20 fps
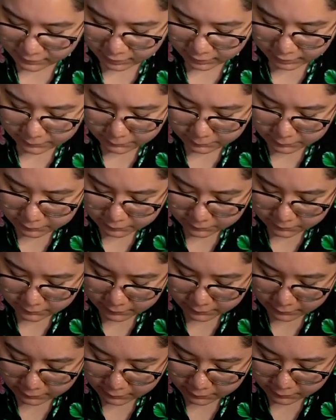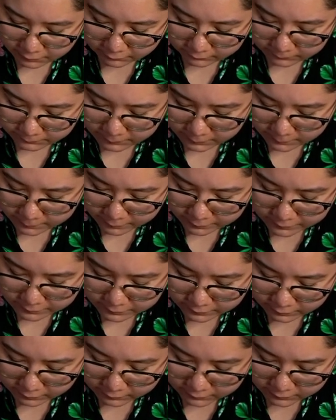I wonder why they're called
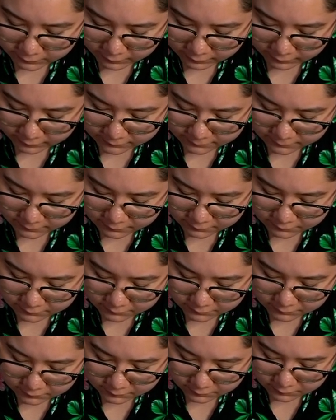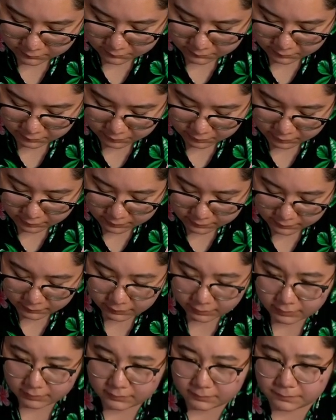amiibos. Like, the name... Is it
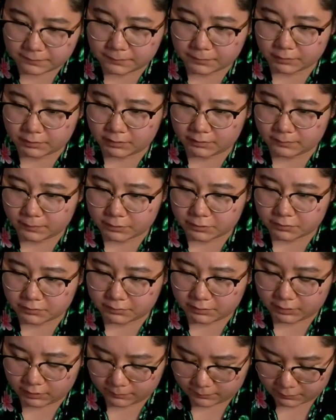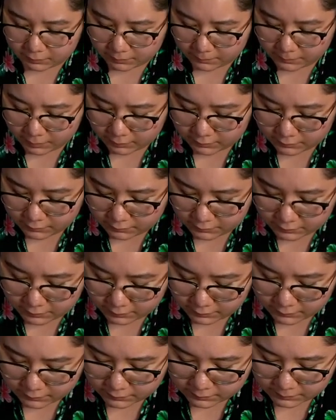like a fully original name? It makes no
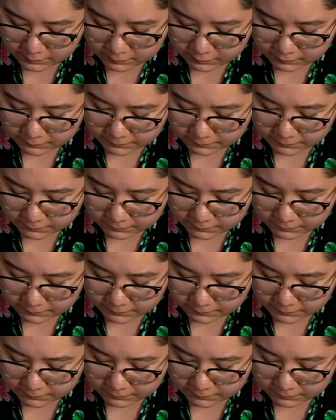sense to me.